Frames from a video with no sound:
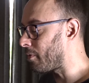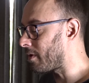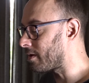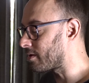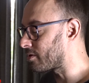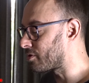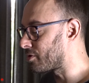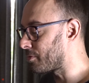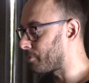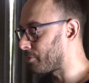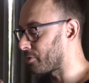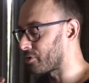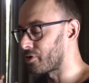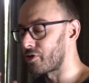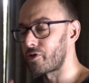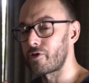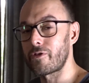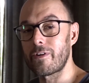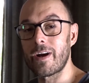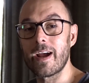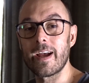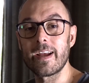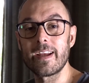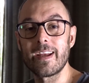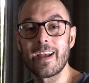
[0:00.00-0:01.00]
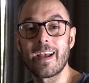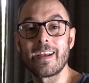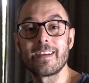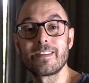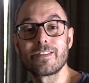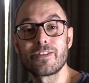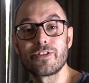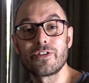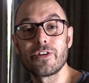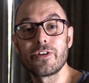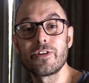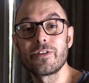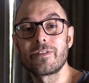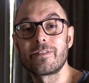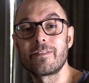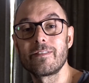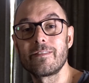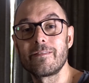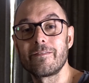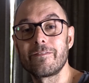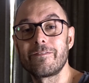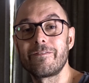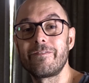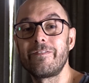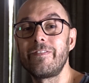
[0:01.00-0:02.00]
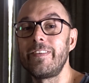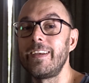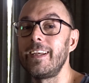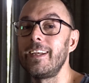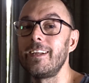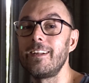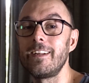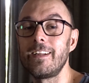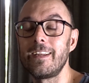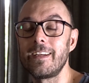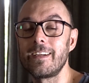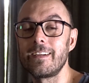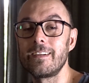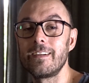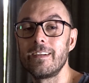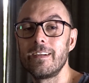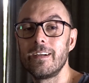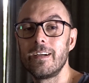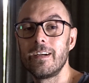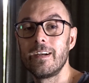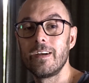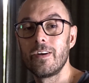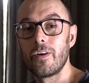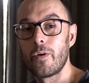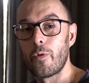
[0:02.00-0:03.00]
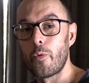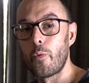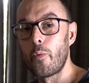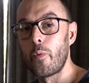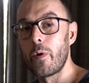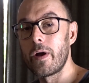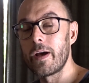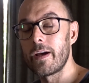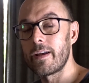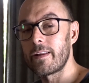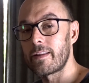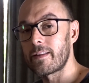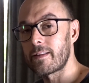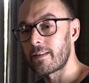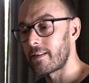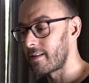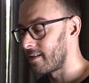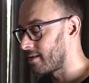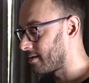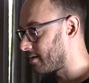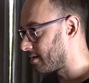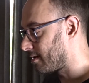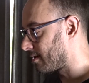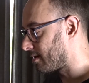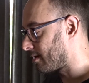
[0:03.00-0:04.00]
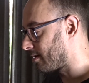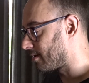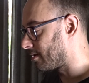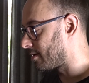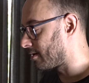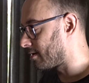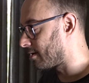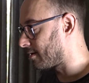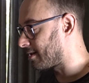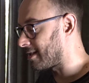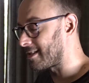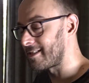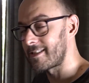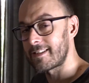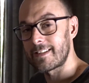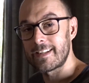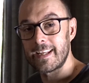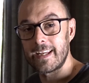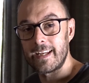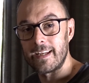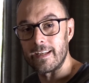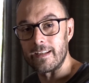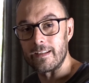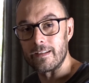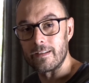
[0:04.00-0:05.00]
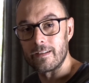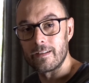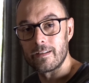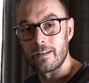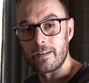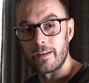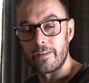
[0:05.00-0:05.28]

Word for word: want to portray a certain feeling with the scene.